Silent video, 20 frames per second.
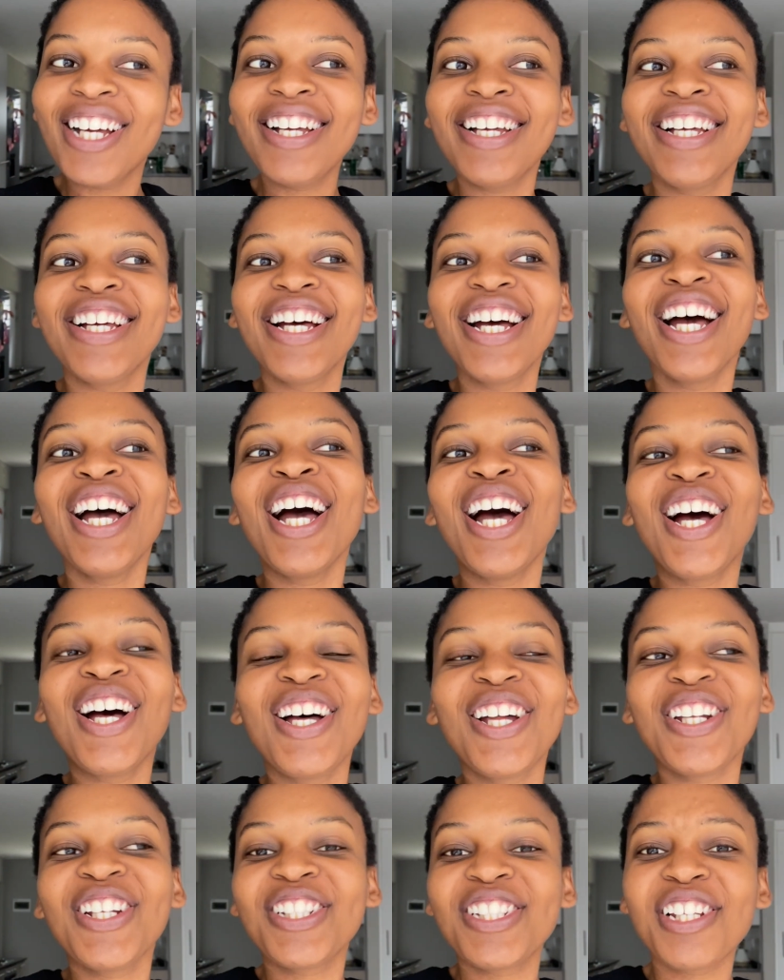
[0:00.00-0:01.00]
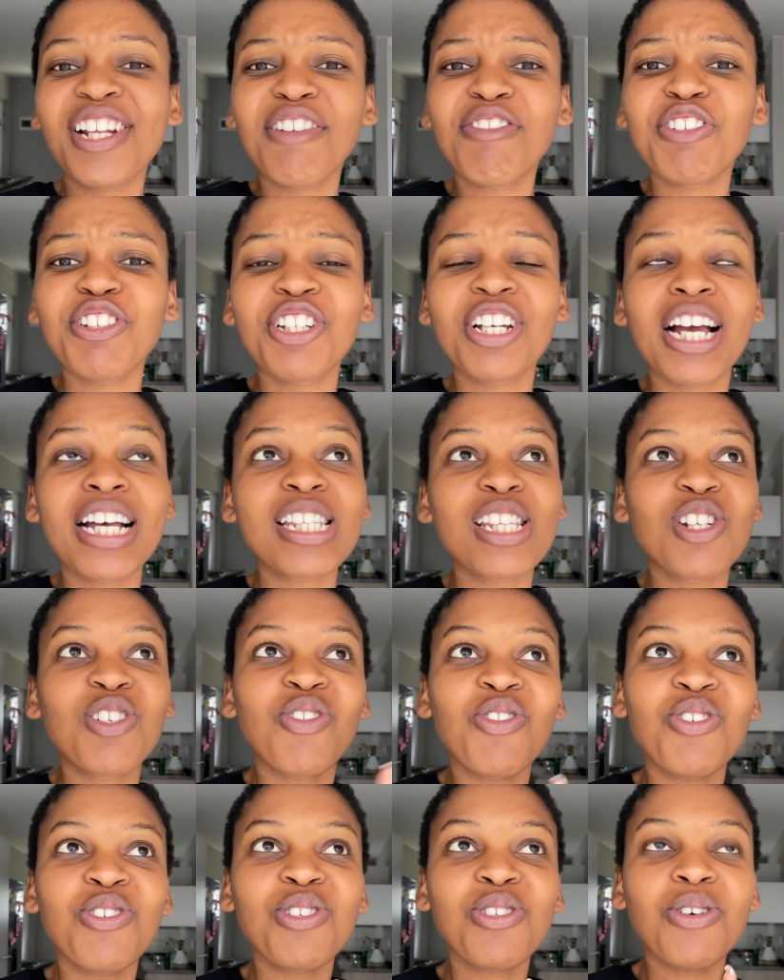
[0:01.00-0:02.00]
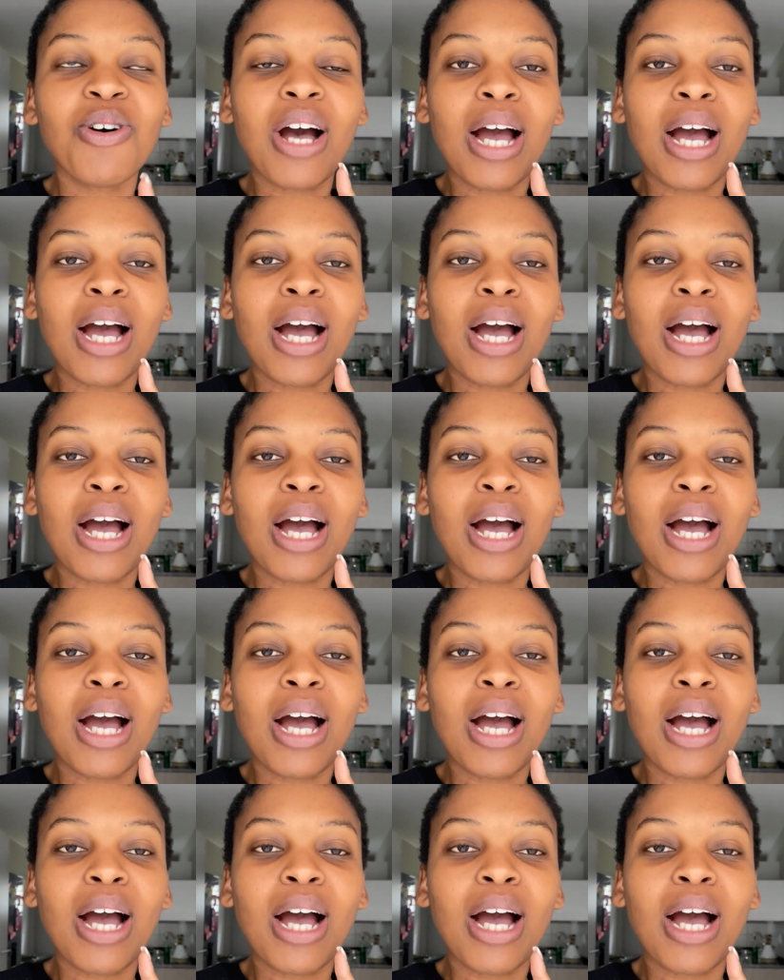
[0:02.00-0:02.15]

I'm gonna do that for you guys. And also,